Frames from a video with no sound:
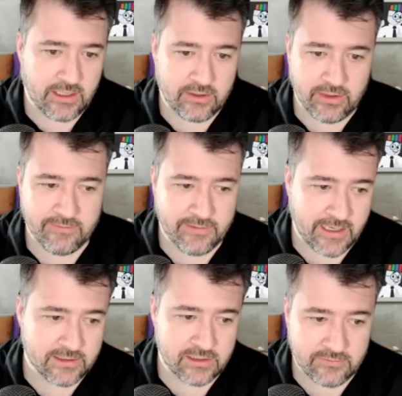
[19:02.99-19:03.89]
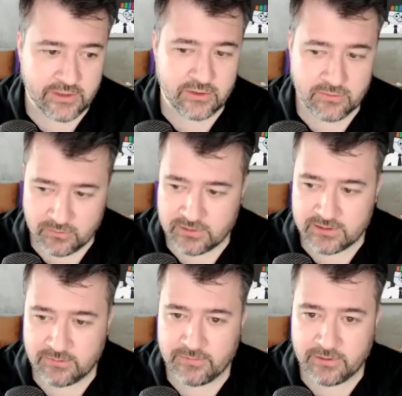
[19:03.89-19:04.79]
I don't have an answer for you. This
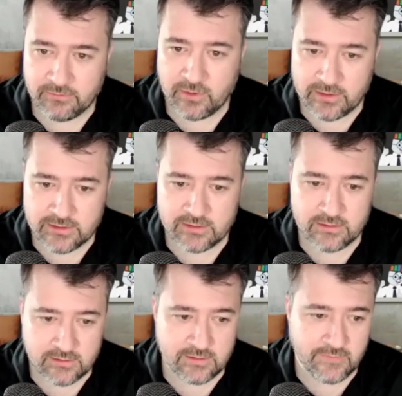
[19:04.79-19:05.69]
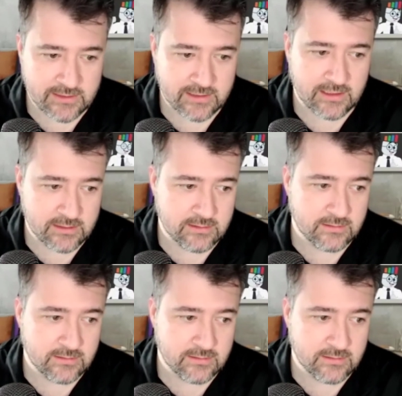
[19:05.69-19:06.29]
is something that requires investigation.